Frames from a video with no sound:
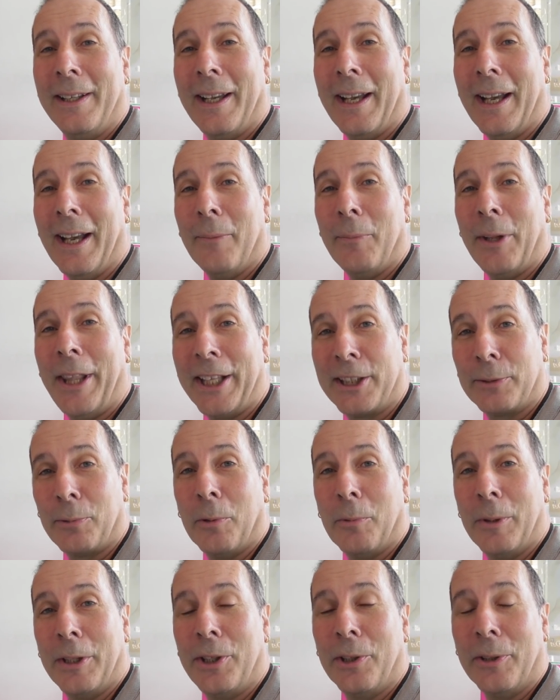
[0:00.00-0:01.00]
but that's
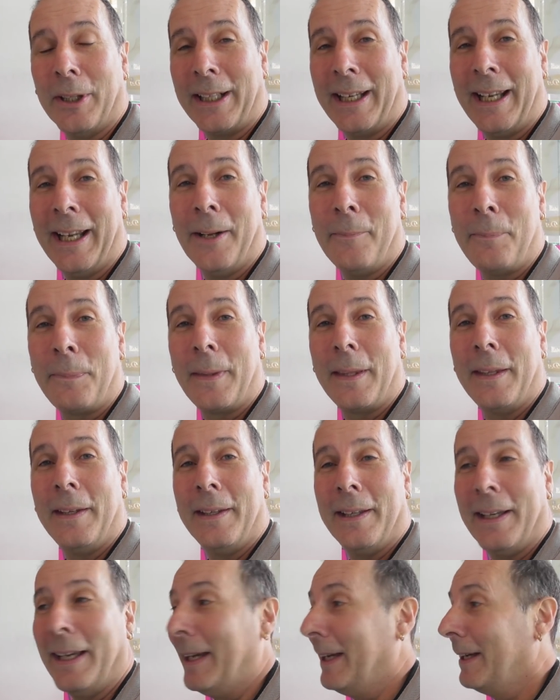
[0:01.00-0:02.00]
what we're doing now,
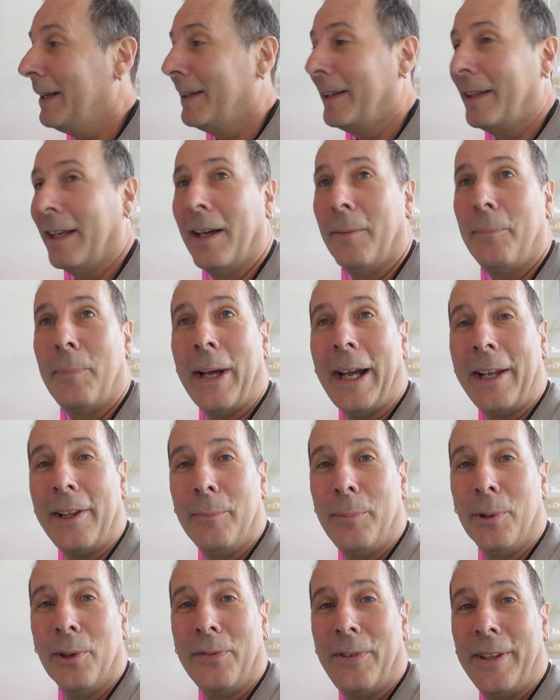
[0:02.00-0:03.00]
and pay
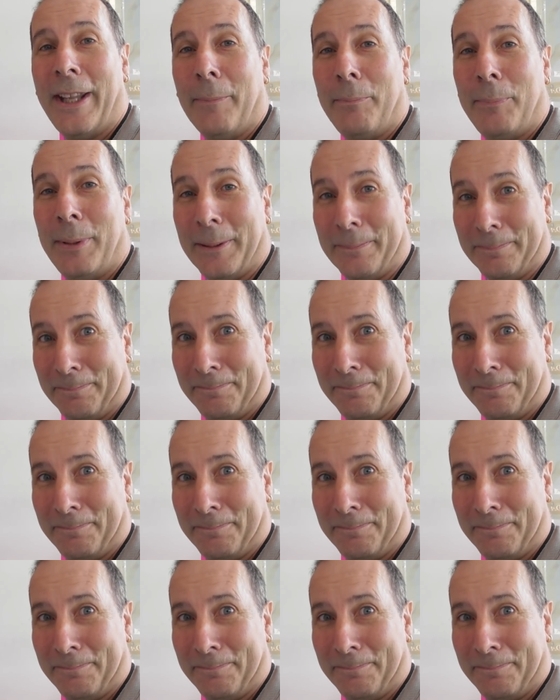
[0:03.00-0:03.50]
the bill for that bit.